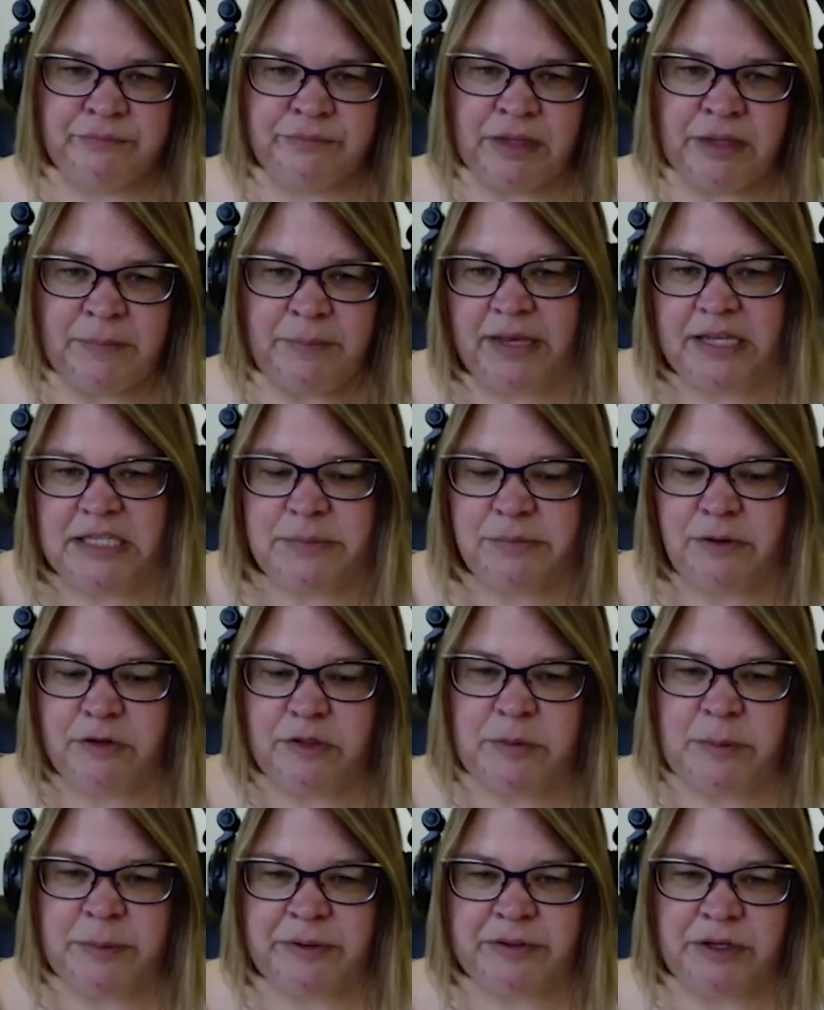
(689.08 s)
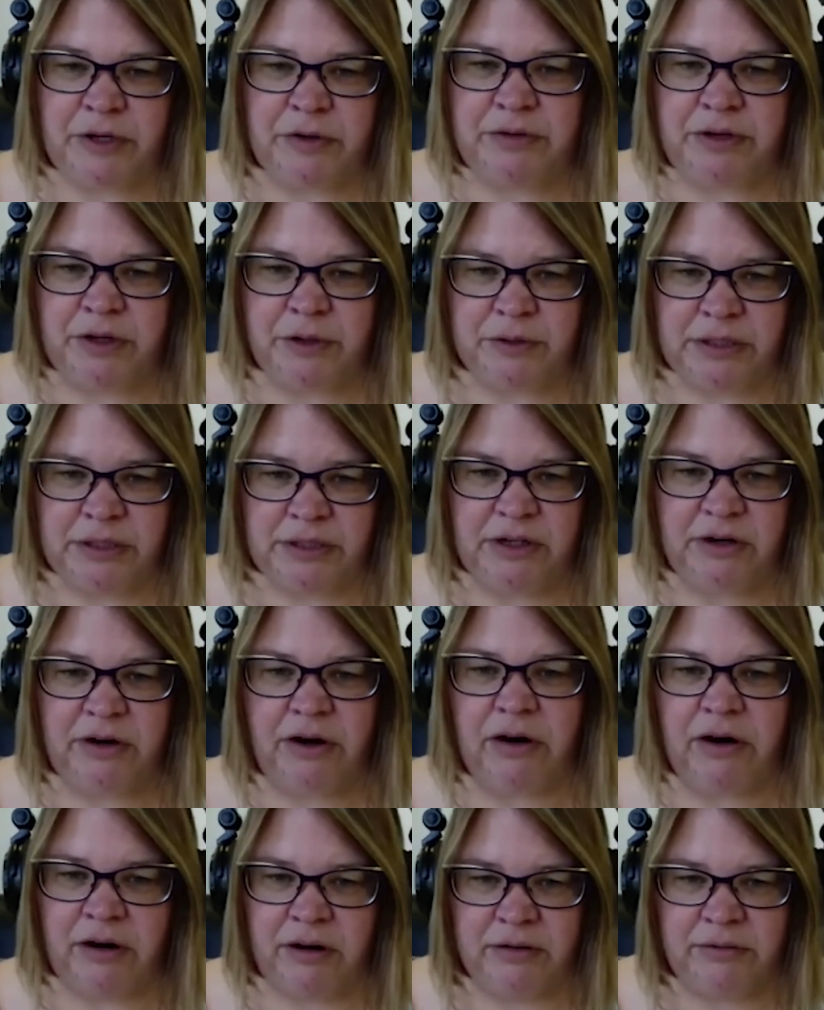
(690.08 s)
Because most people don't know that there
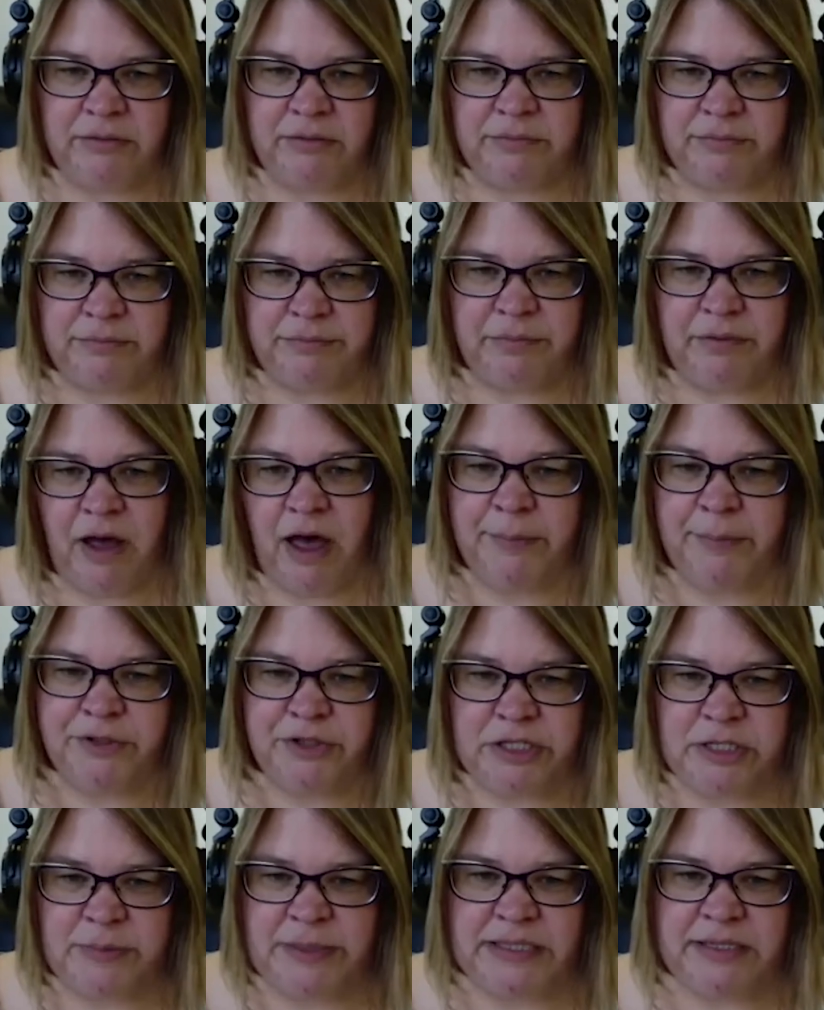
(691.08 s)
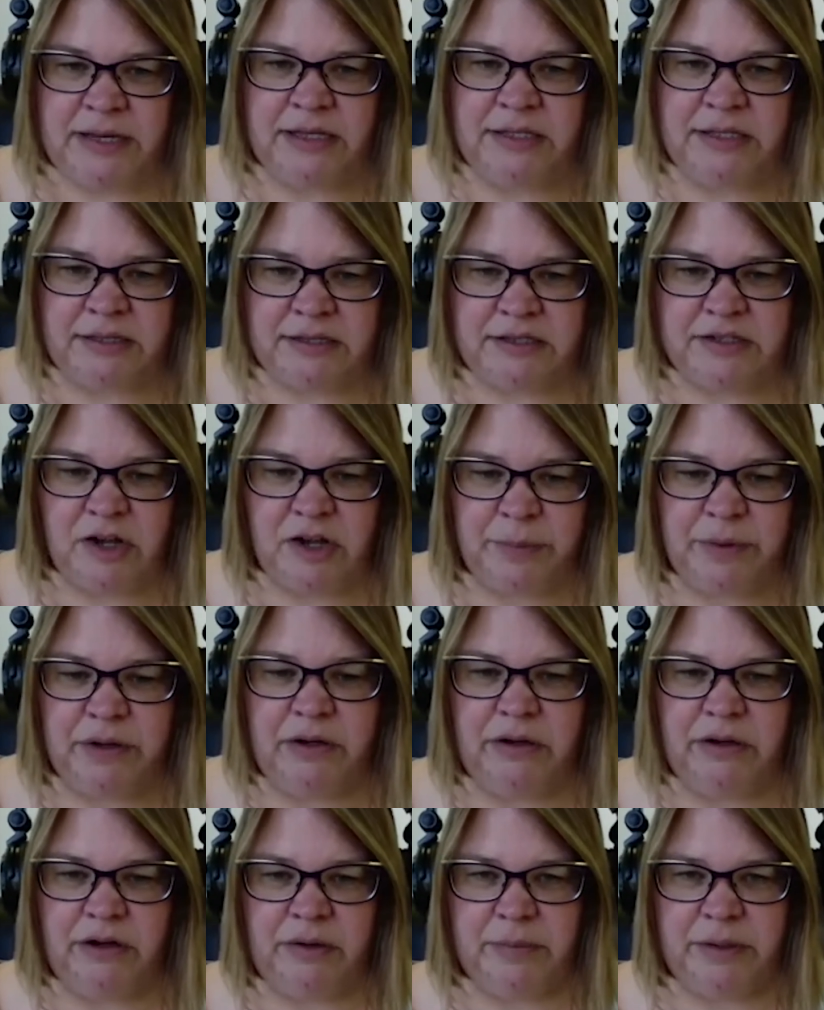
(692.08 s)
are options besides an installment
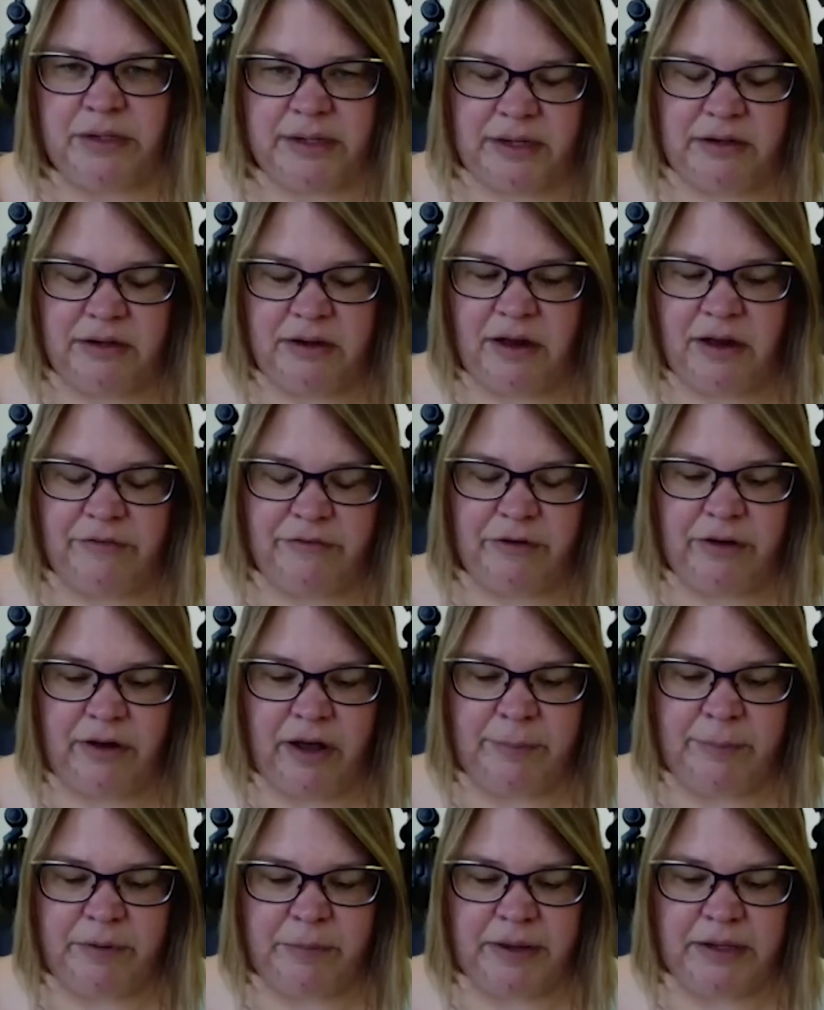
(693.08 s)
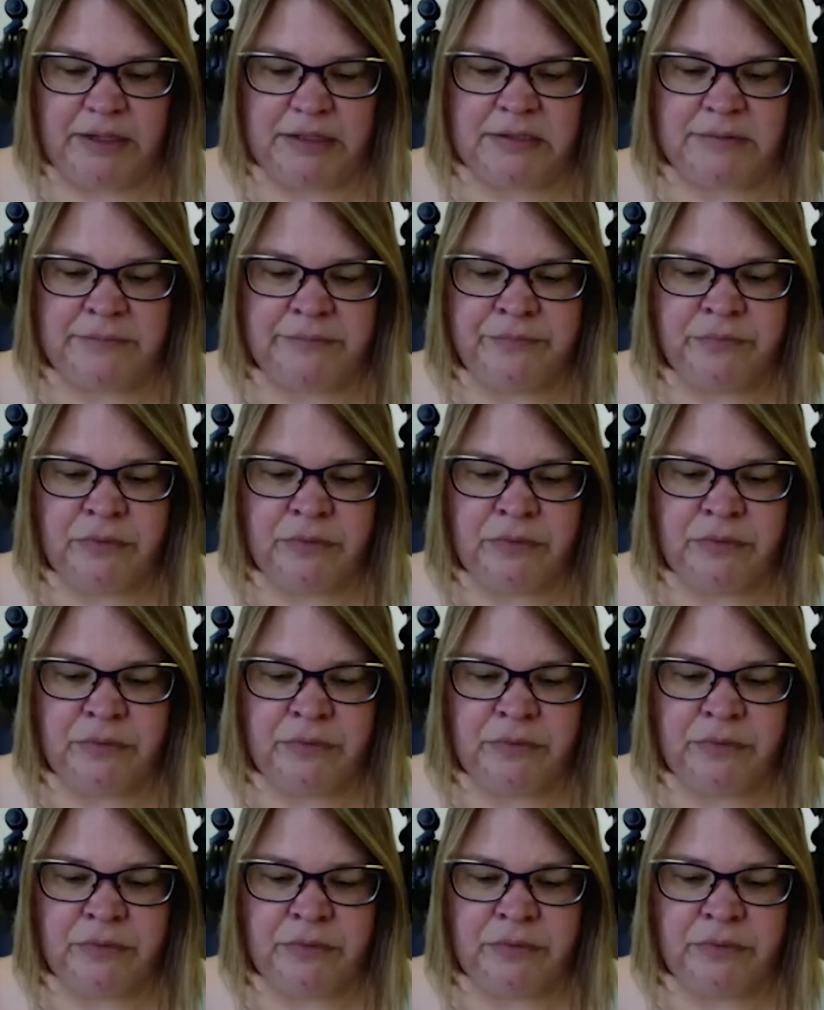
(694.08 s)
agreement and offer in compromise.